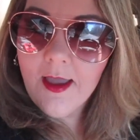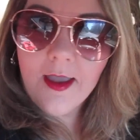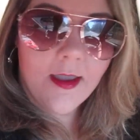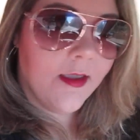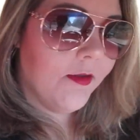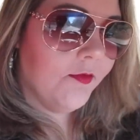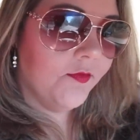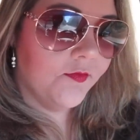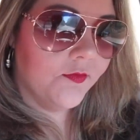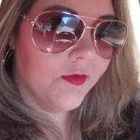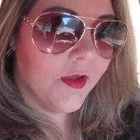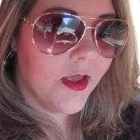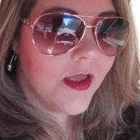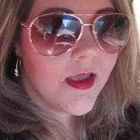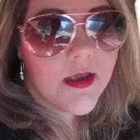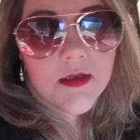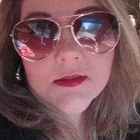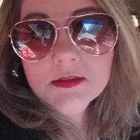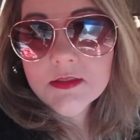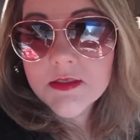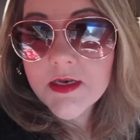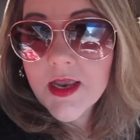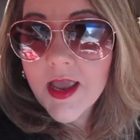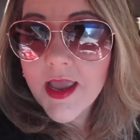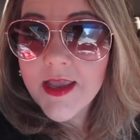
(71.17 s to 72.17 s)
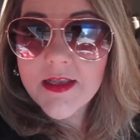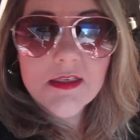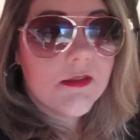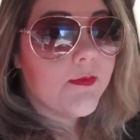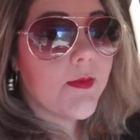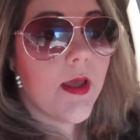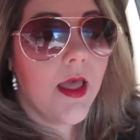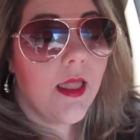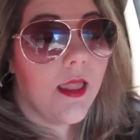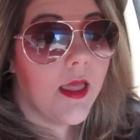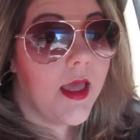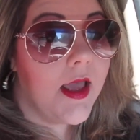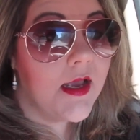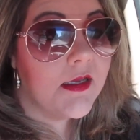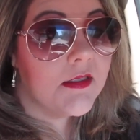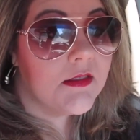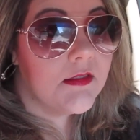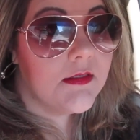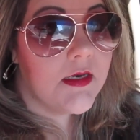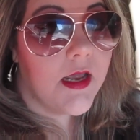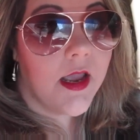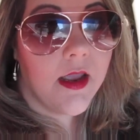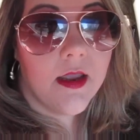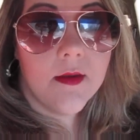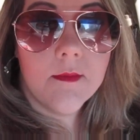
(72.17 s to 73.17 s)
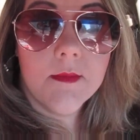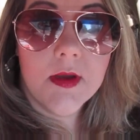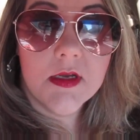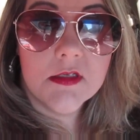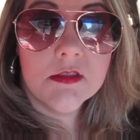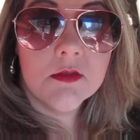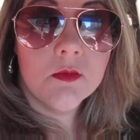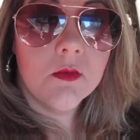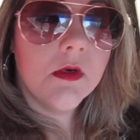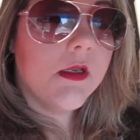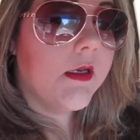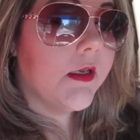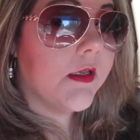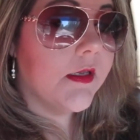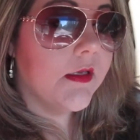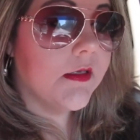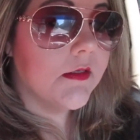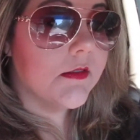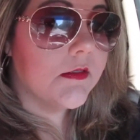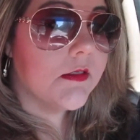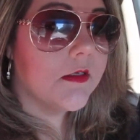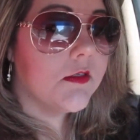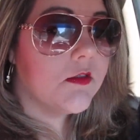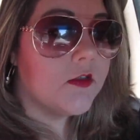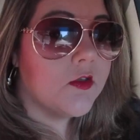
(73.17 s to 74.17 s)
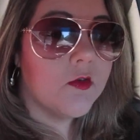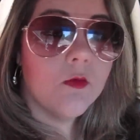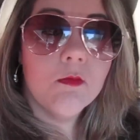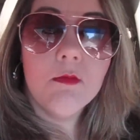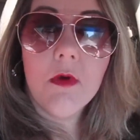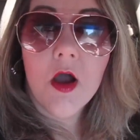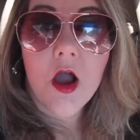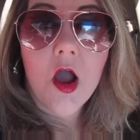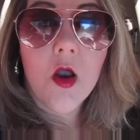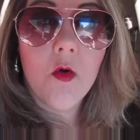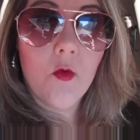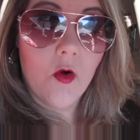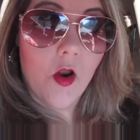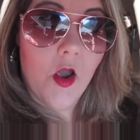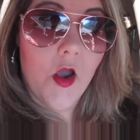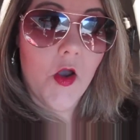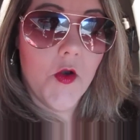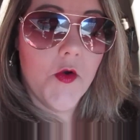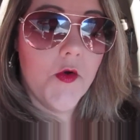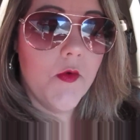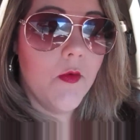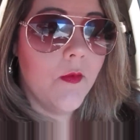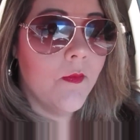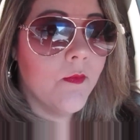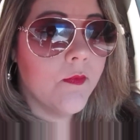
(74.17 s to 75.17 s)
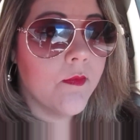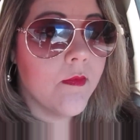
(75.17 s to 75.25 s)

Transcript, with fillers: life today is my last day in my 20s tomorrow